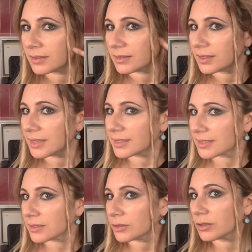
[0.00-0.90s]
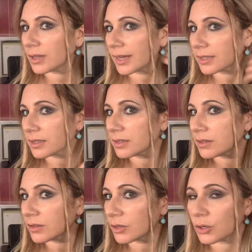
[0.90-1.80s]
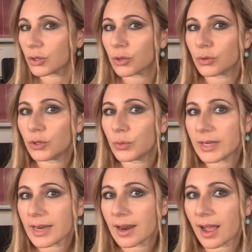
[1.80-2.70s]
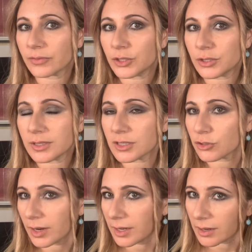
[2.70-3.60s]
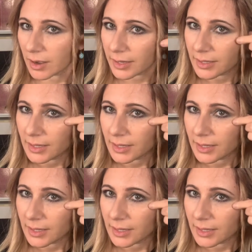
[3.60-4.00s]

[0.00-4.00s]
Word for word: It doesn't look like the curl you would get after using the straightening iron.